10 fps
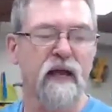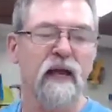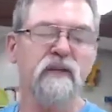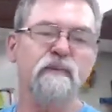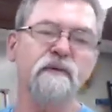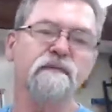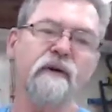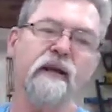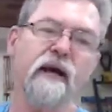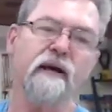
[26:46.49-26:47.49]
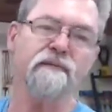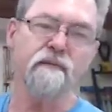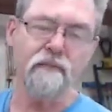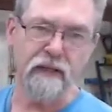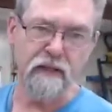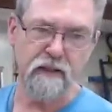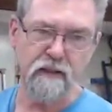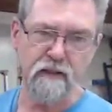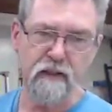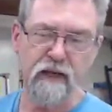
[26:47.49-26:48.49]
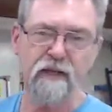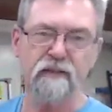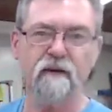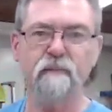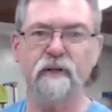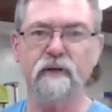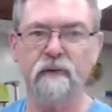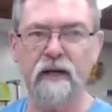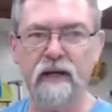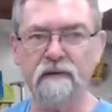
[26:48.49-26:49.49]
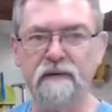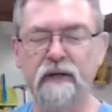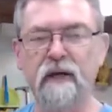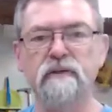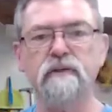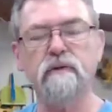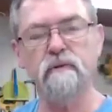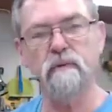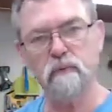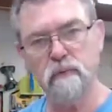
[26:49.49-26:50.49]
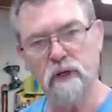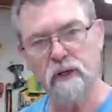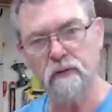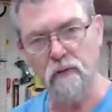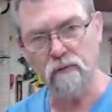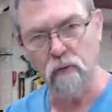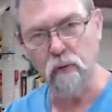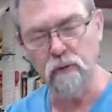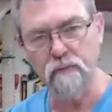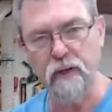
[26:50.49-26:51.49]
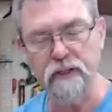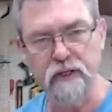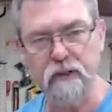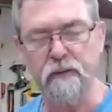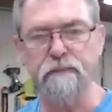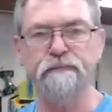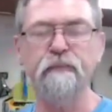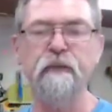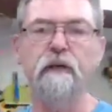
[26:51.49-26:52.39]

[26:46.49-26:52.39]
And it's been very hard for me as I've been creating videos and going forward with my channel